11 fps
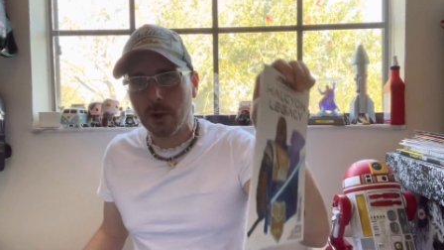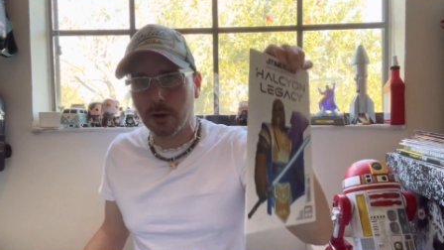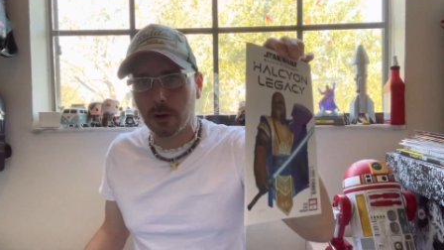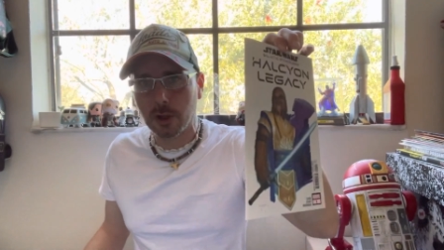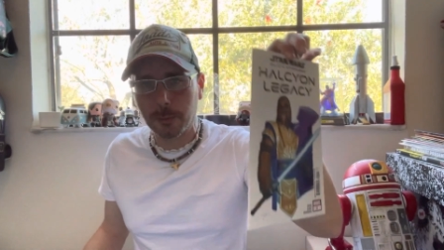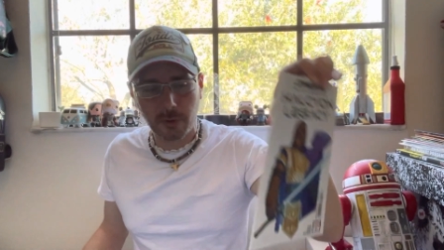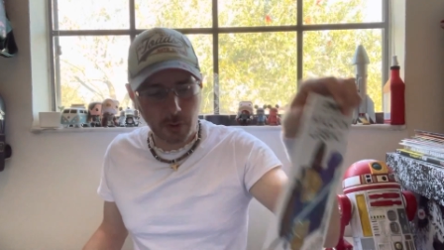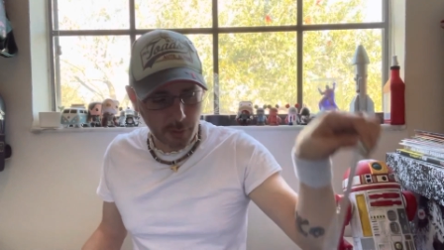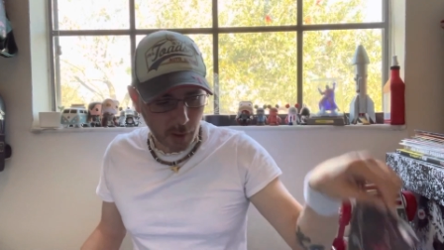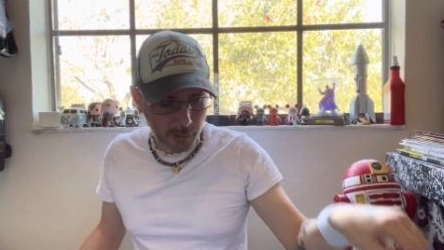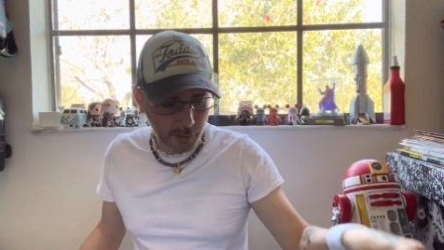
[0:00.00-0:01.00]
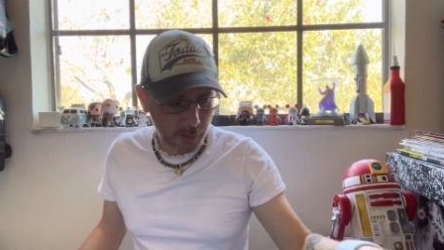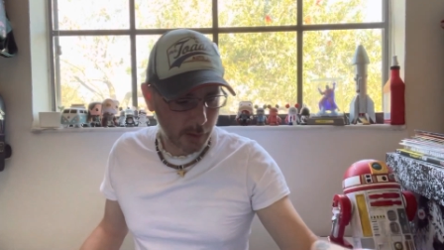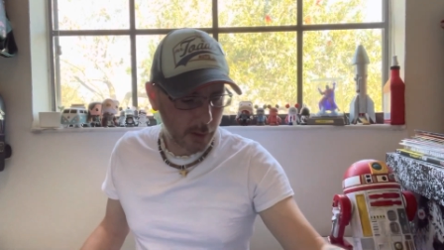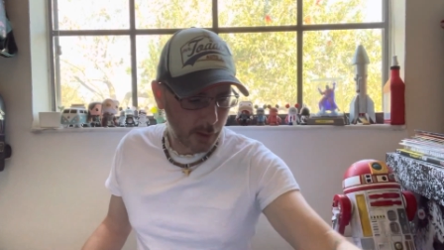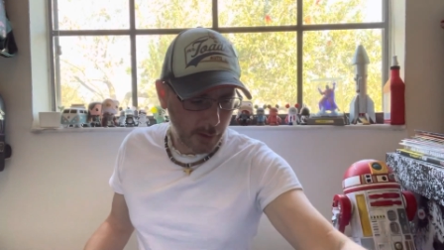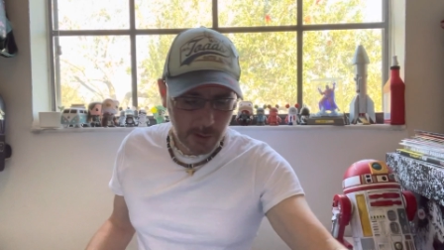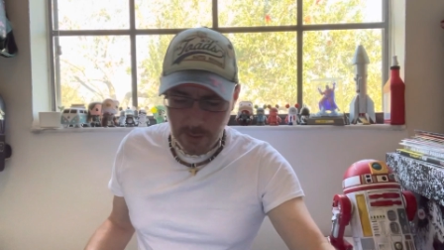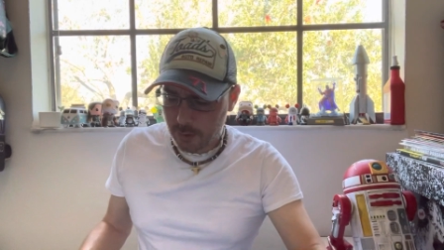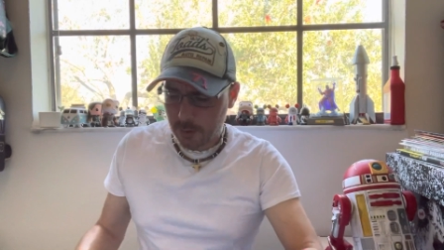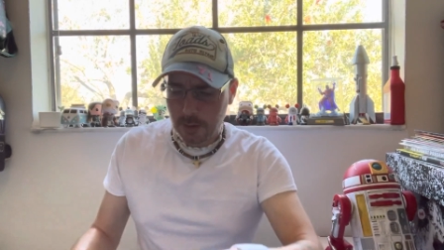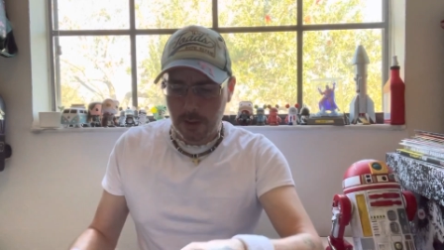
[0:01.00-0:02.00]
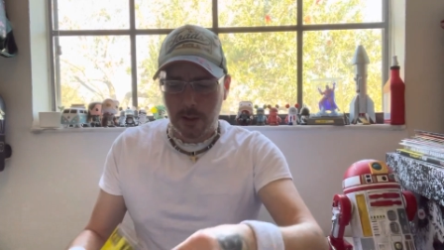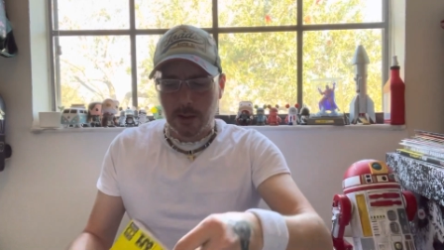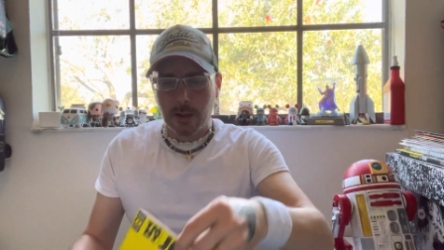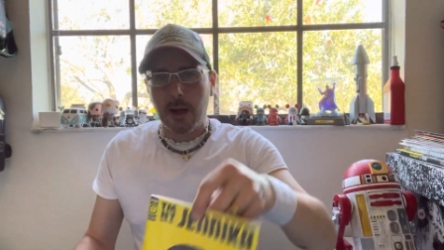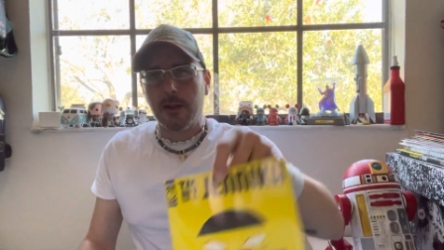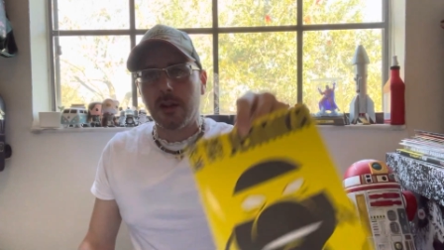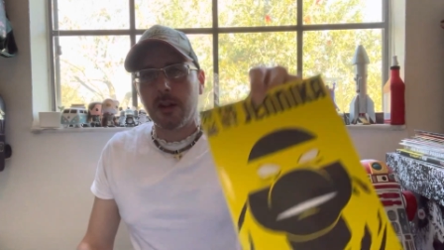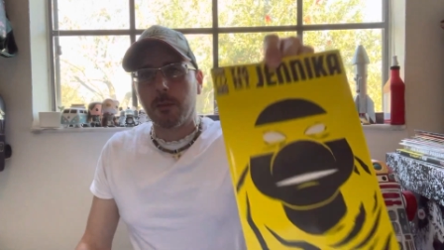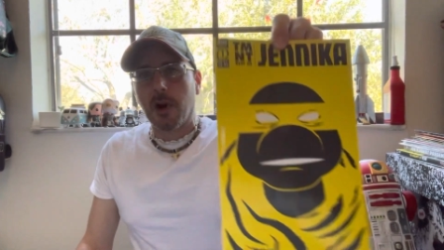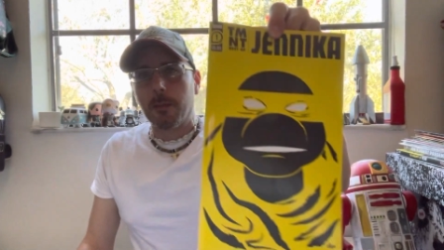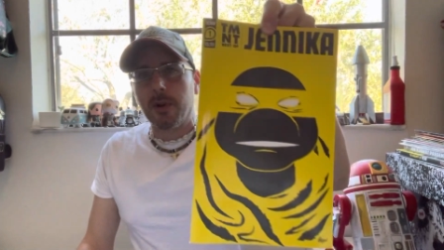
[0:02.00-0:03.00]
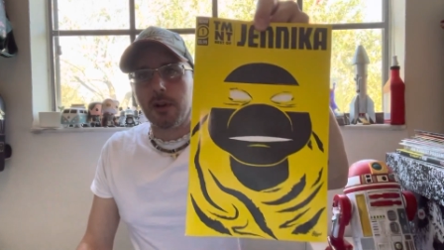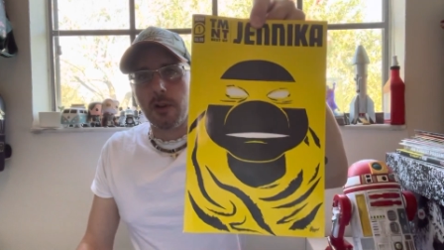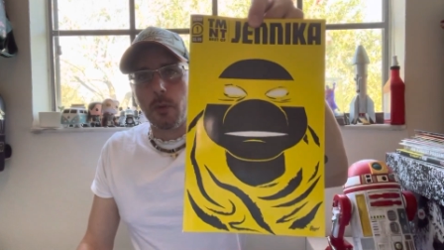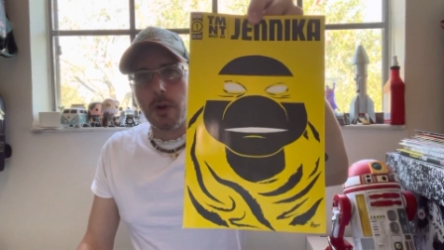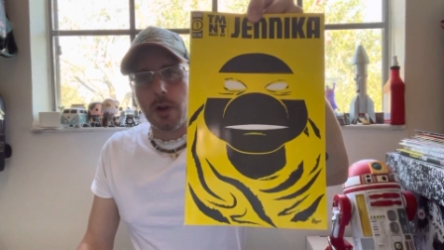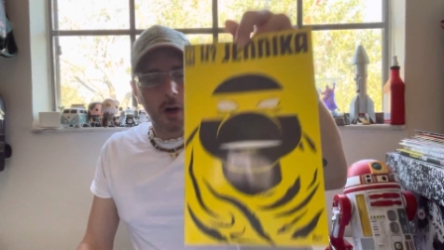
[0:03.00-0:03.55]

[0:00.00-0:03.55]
Good upsell, Dolly. And then my pick of the week.